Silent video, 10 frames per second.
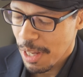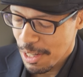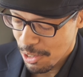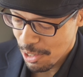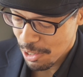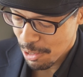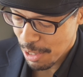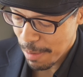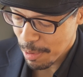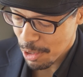is this the
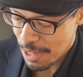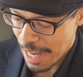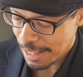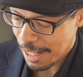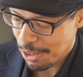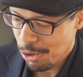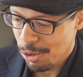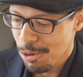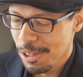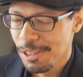type of snack that
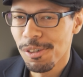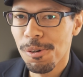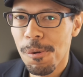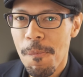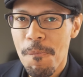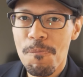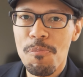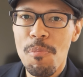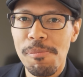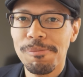you're going to
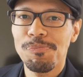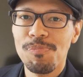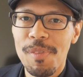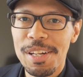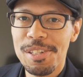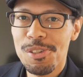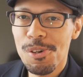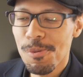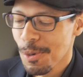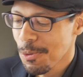
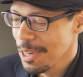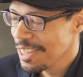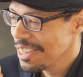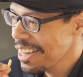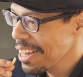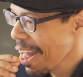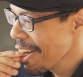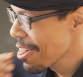consume with whiskey?